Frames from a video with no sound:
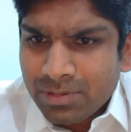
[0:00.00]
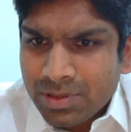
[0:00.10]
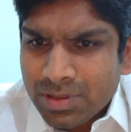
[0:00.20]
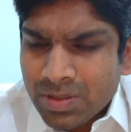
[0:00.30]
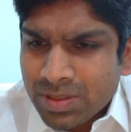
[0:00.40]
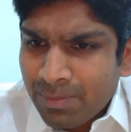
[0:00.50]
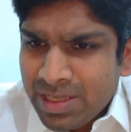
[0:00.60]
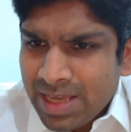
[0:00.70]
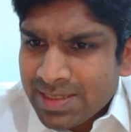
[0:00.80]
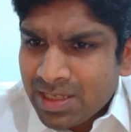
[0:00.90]
So somebody
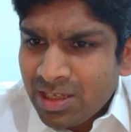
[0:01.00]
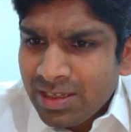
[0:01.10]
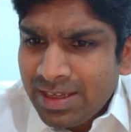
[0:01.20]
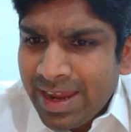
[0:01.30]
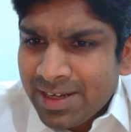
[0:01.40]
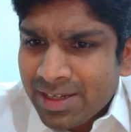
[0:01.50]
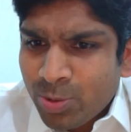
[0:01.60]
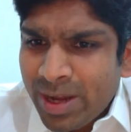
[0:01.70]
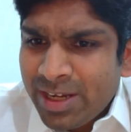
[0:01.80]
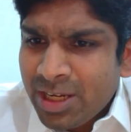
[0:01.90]
is asking GATE
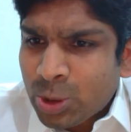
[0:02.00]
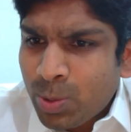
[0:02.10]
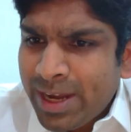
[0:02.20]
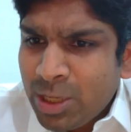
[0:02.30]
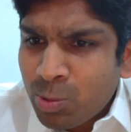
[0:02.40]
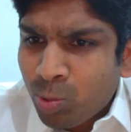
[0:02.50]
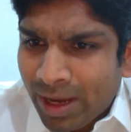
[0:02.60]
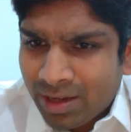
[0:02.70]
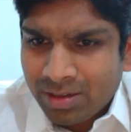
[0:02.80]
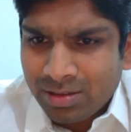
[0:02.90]

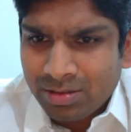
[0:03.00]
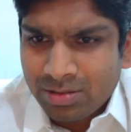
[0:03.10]
2021.